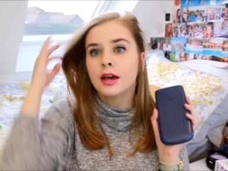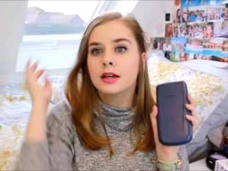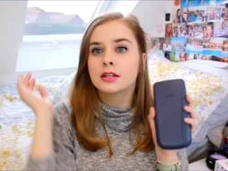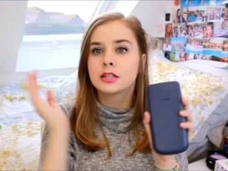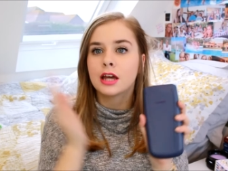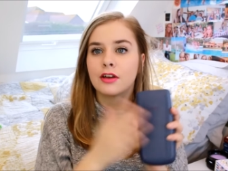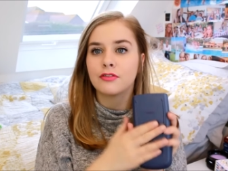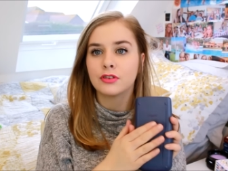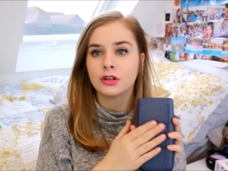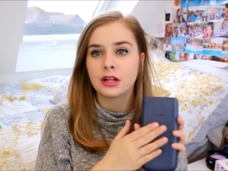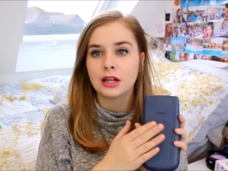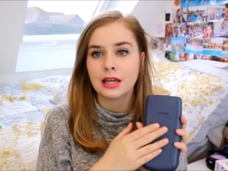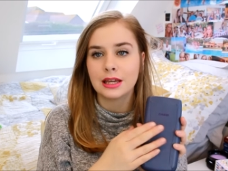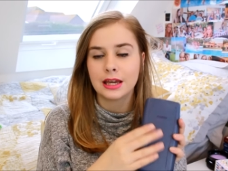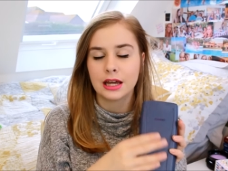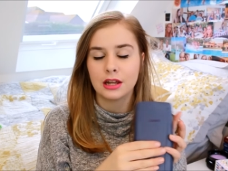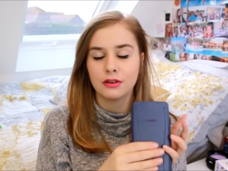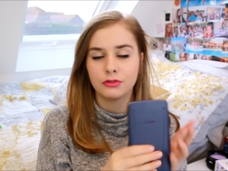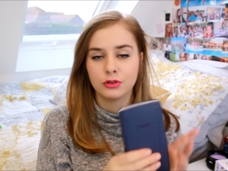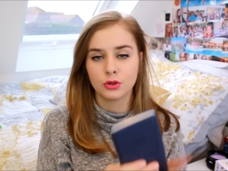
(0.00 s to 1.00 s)
definitely
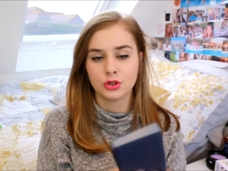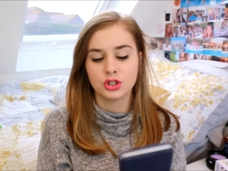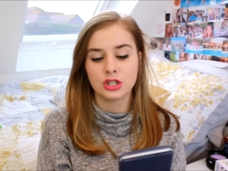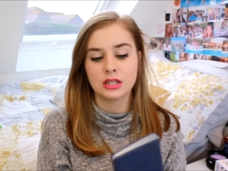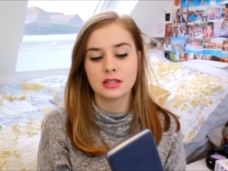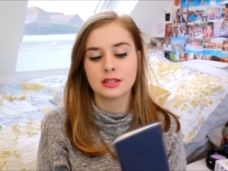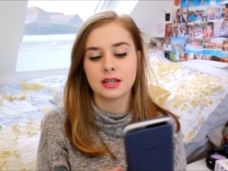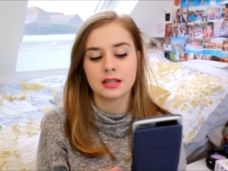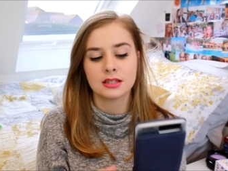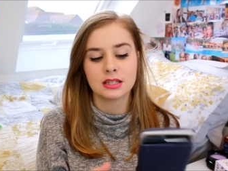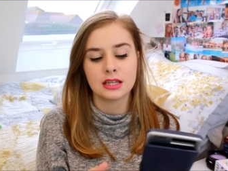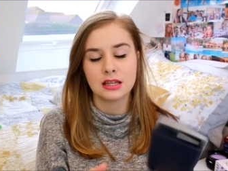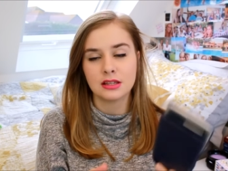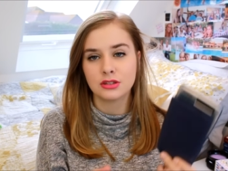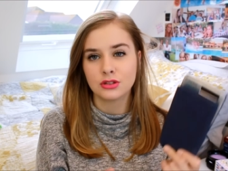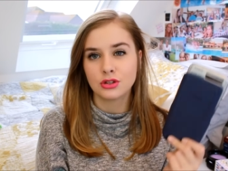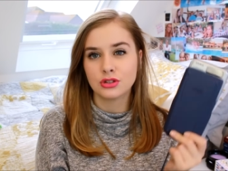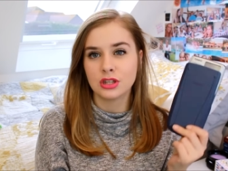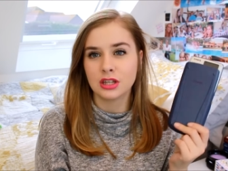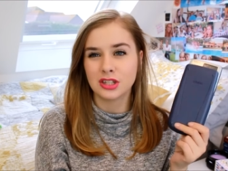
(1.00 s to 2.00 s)
get it for your G C S Es,
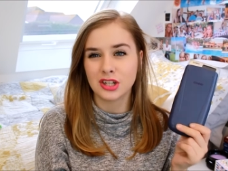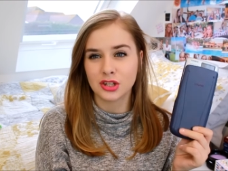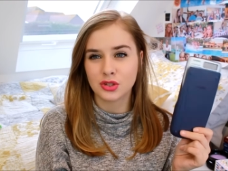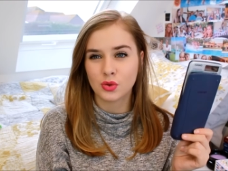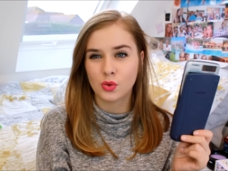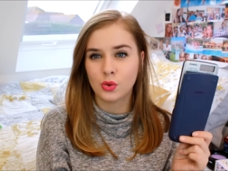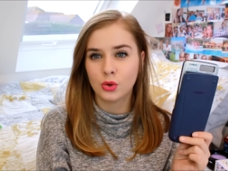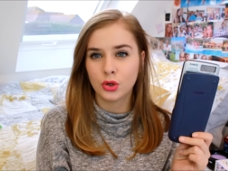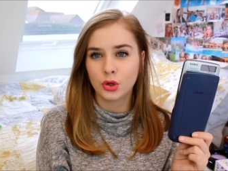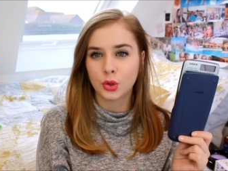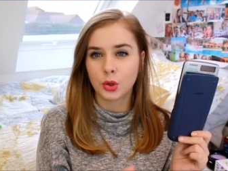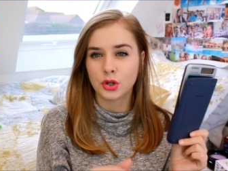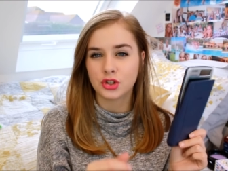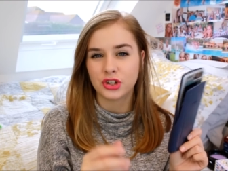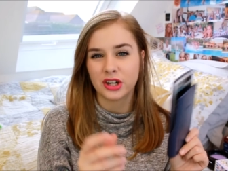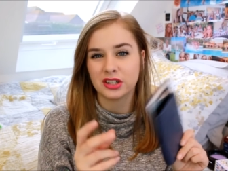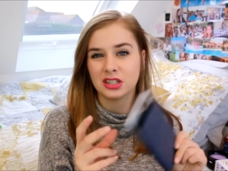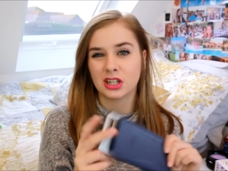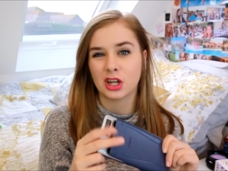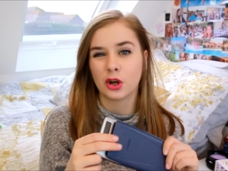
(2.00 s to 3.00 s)
because it does all your
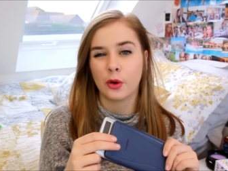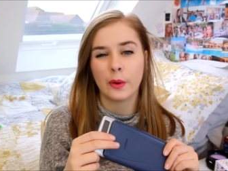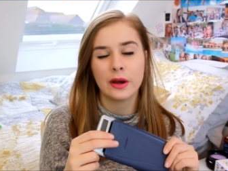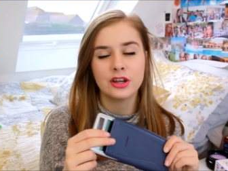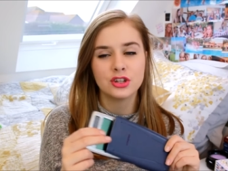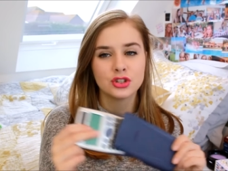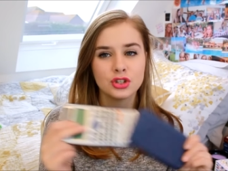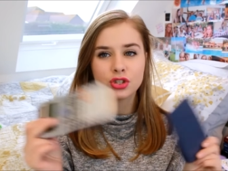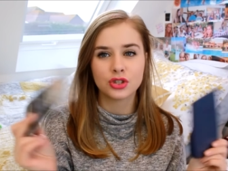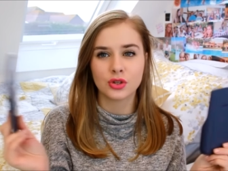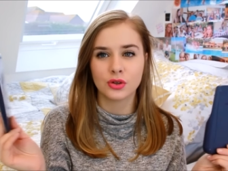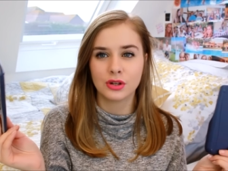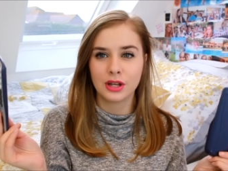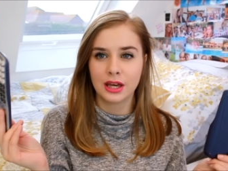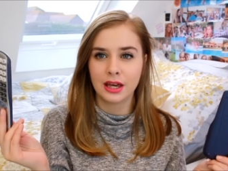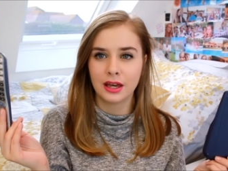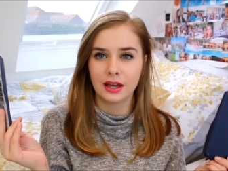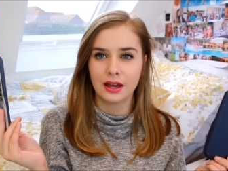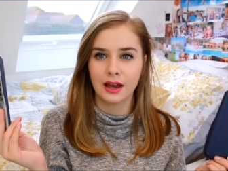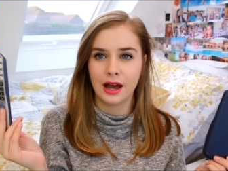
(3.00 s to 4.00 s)
quadratic equations on
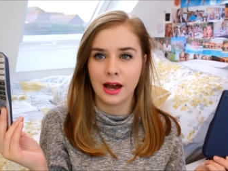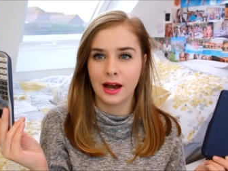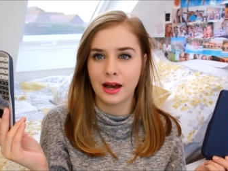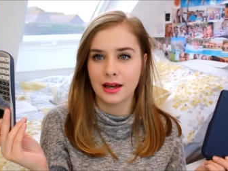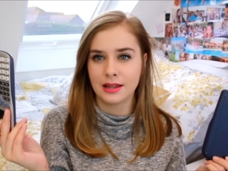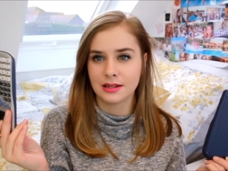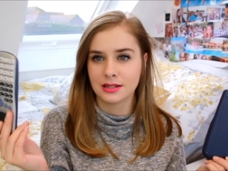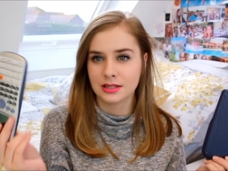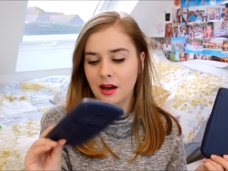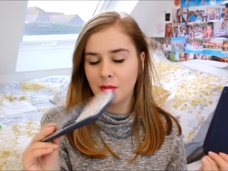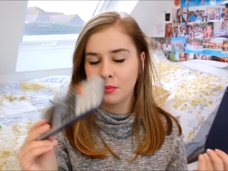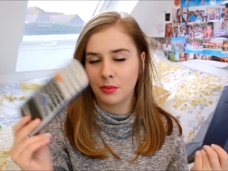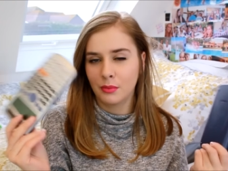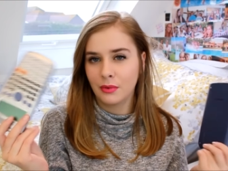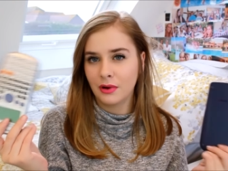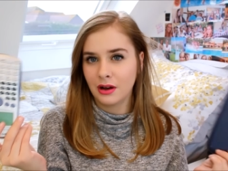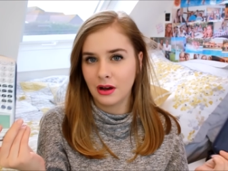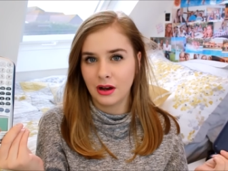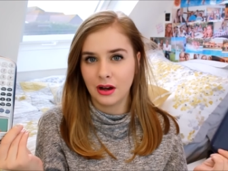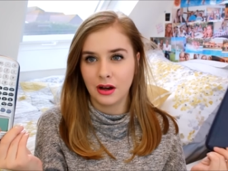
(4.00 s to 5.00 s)
here, and
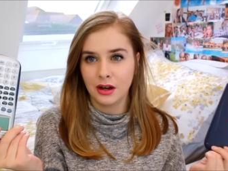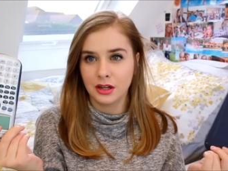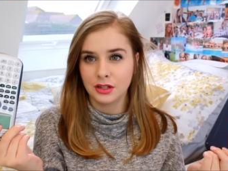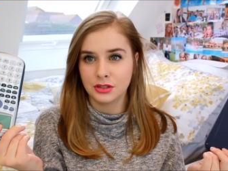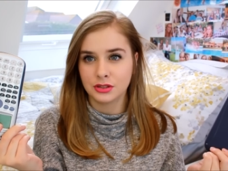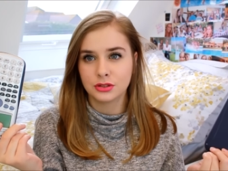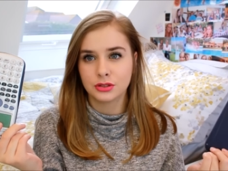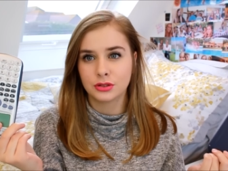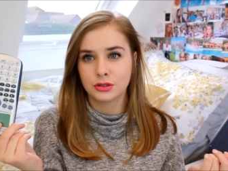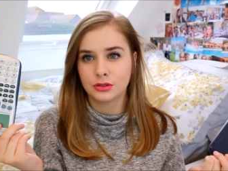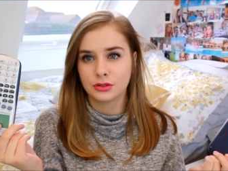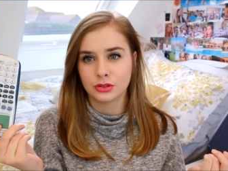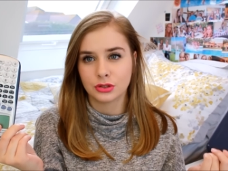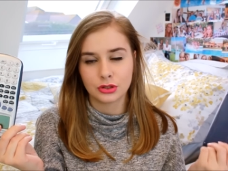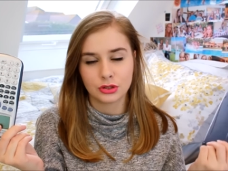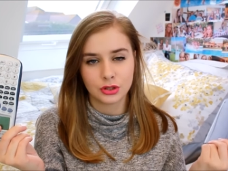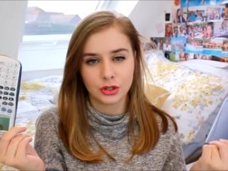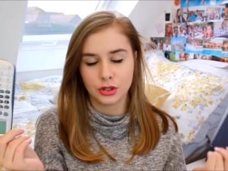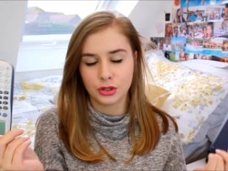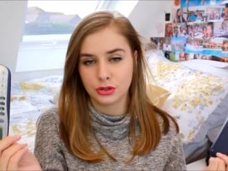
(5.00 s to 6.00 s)
um, I
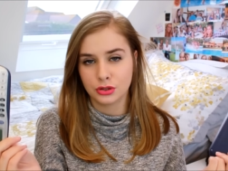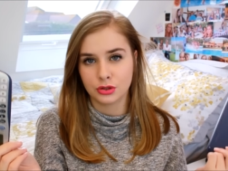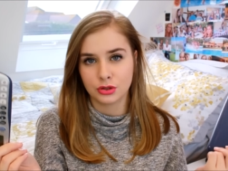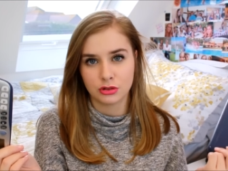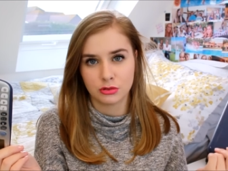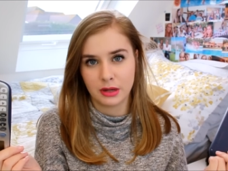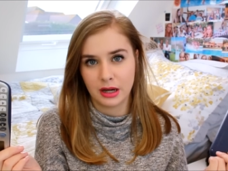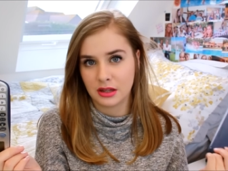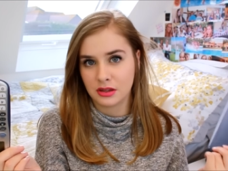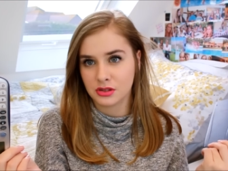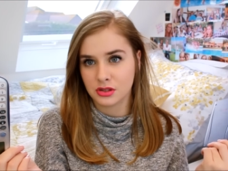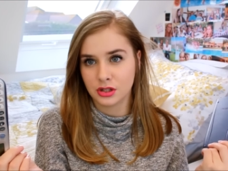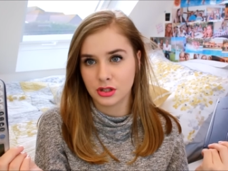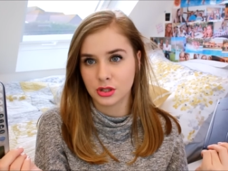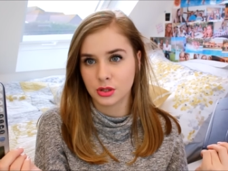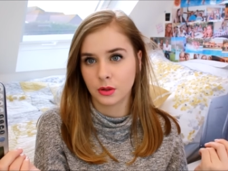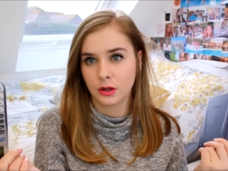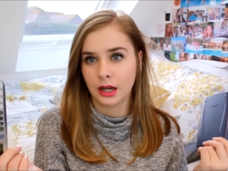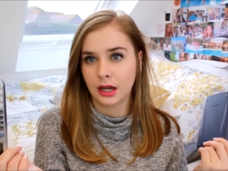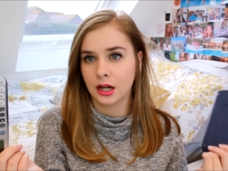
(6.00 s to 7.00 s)
just couldn't do the maths I
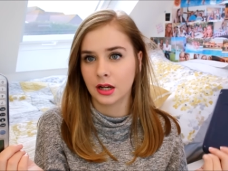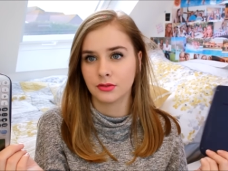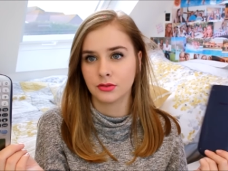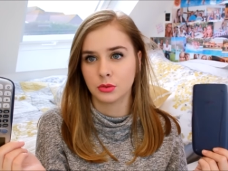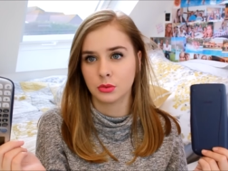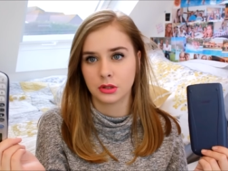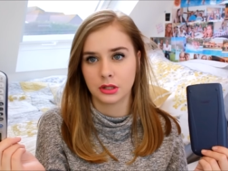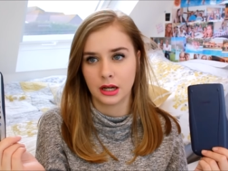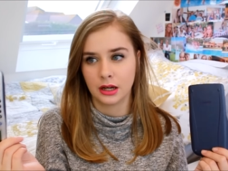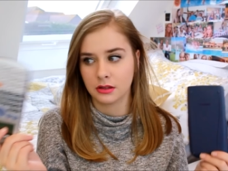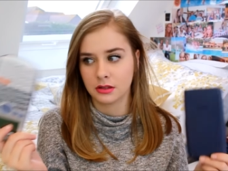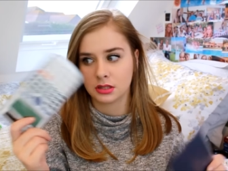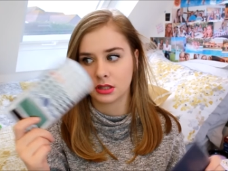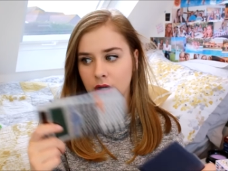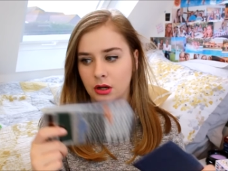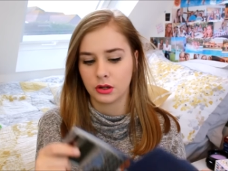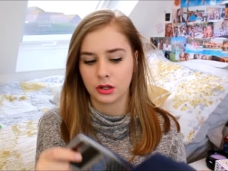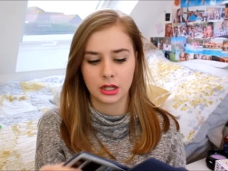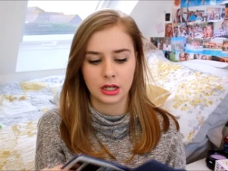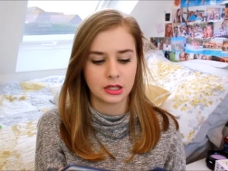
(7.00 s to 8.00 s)
do at A-Level without this
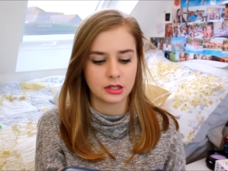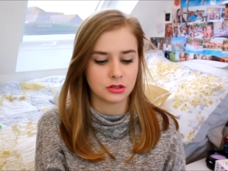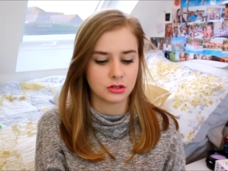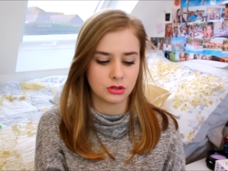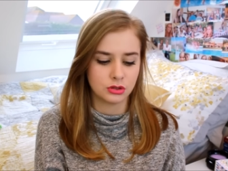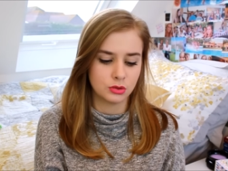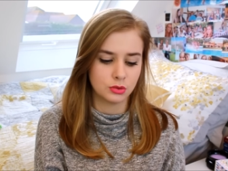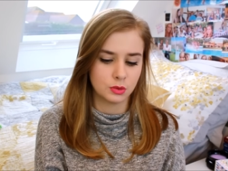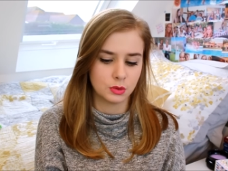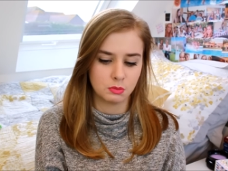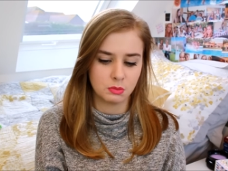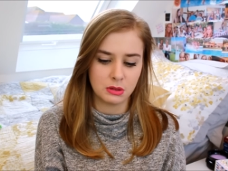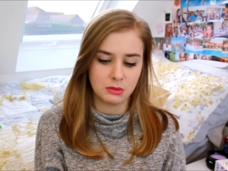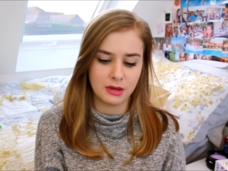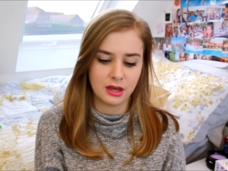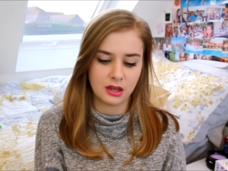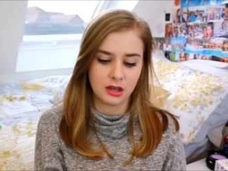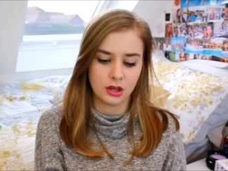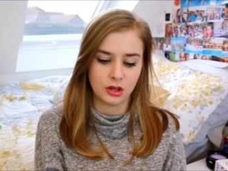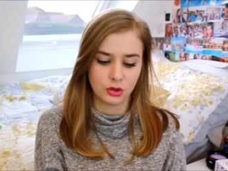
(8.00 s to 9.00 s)
calculator. You would be
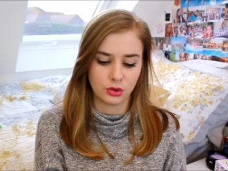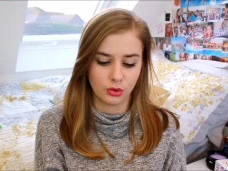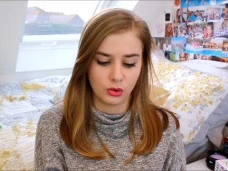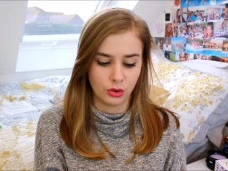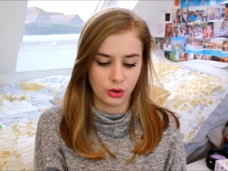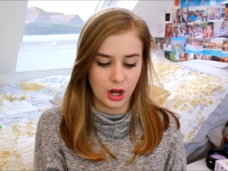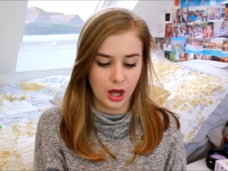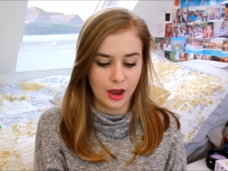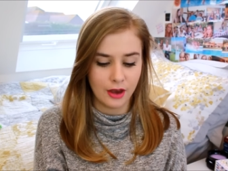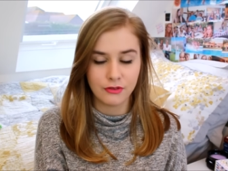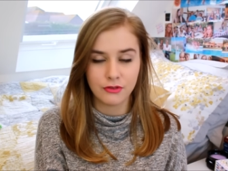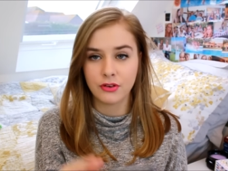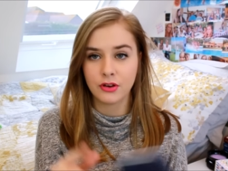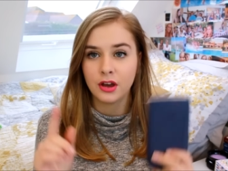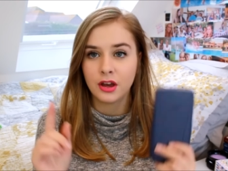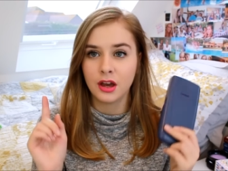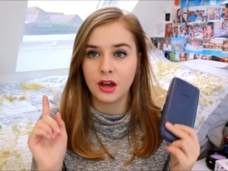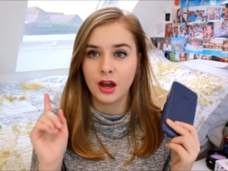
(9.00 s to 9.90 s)
making your life